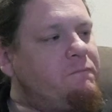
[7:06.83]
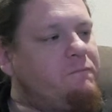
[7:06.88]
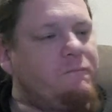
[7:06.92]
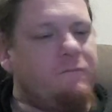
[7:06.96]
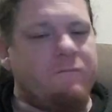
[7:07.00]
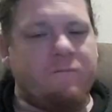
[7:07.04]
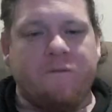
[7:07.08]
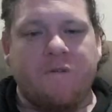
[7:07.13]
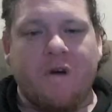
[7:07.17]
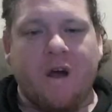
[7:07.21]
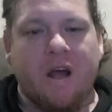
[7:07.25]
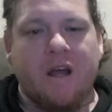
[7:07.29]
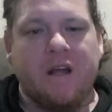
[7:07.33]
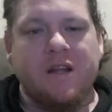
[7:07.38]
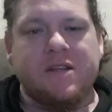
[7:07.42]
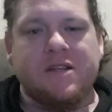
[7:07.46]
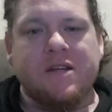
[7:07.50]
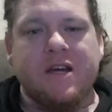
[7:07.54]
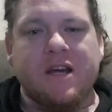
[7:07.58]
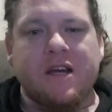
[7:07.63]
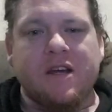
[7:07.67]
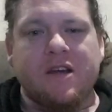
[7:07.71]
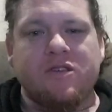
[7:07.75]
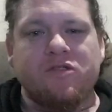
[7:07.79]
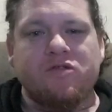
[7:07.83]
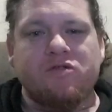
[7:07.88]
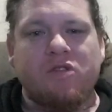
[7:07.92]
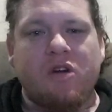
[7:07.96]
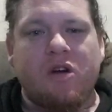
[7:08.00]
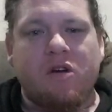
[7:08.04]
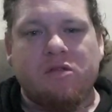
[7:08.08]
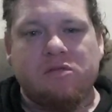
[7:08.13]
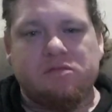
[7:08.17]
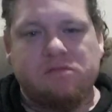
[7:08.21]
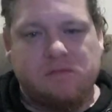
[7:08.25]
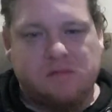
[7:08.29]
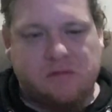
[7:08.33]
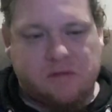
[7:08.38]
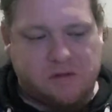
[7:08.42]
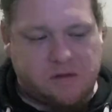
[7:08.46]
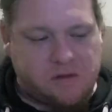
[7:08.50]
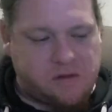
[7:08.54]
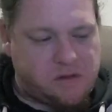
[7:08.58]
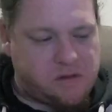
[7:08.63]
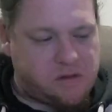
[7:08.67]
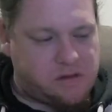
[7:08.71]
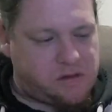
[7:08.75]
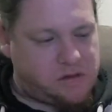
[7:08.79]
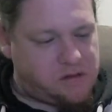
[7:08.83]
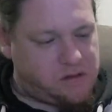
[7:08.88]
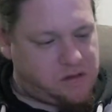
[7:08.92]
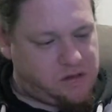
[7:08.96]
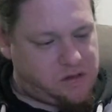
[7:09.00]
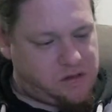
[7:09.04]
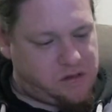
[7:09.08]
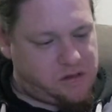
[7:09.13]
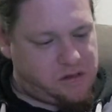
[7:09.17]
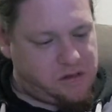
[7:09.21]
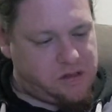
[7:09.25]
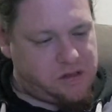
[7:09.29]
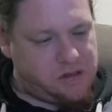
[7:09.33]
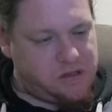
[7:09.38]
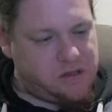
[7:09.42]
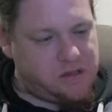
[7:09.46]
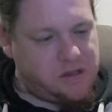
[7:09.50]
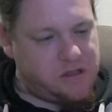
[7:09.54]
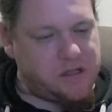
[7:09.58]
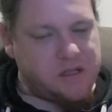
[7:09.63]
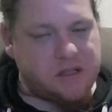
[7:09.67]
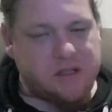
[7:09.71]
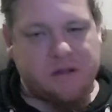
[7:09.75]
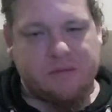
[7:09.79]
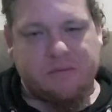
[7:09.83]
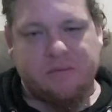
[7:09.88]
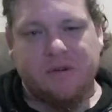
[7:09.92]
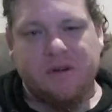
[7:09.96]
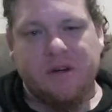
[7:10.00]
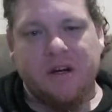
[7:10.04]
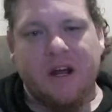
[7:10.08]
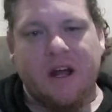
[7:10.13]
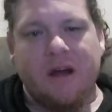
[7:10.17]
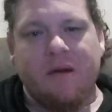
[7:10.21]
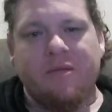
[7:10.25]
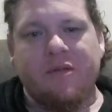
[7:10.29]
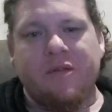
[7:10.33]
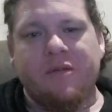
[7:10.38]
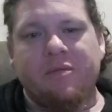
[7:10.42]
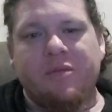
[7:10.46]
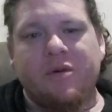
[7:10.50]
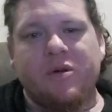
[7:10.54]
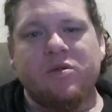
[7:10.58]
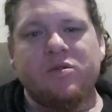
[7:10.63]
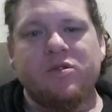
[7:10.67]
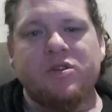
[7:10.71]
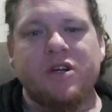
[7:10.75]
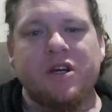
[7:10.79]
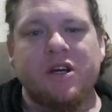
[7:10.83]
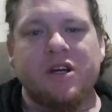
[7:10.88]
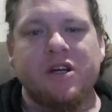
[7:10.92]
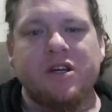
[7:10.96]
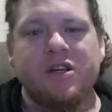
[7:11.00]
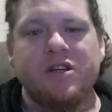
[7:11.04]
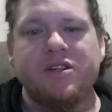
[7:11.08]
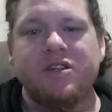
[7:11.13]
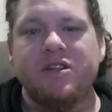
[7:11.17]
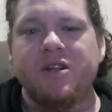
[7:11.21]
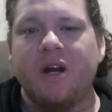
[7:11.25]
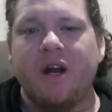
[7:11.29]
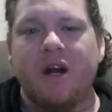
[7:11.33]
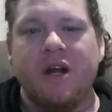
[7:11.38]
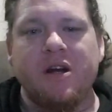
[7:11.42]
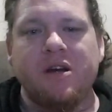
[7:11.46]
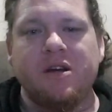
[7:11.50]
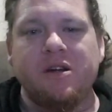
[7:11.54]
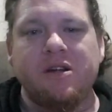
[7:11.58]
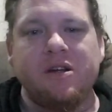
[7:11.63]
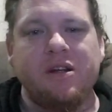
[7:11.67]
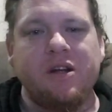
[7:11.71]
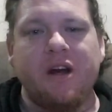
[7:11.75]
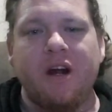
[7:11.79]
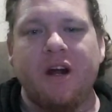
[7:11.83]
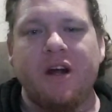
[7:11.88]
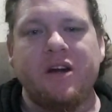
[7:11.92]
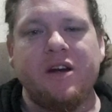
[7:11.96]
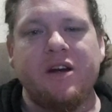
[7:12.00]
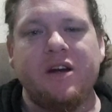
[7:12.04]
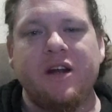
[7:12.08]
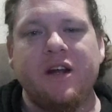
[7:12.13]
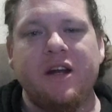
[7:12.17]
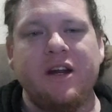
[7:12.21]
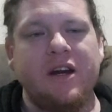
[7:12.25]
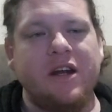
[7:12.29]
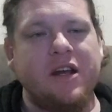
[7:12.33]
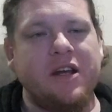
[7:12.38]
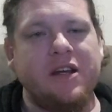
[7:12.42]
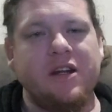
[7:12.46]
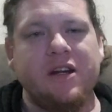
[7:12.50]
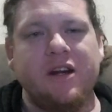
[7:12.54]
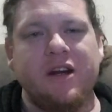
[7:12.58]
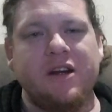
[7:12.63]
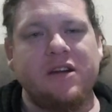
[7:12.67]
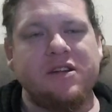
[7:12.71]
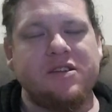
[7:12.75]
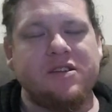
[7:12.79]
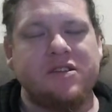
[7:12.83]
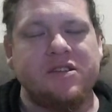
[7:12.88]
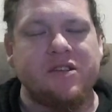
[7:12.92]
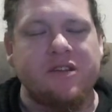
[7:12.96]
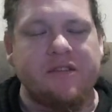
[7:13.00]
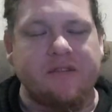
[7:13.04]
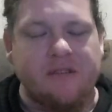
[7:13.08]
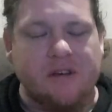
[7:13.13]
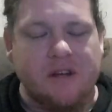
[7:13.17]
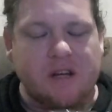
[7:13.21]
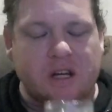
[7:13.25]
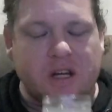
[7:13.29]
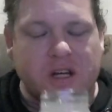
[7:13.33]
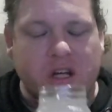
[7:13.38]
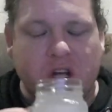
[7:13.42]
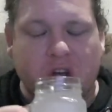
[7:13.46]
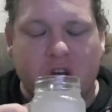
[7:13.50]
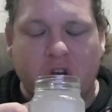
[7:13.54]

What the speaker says: And fucking take control. Stop putting up with the bullshit, because you don't need it, you don't deserve it.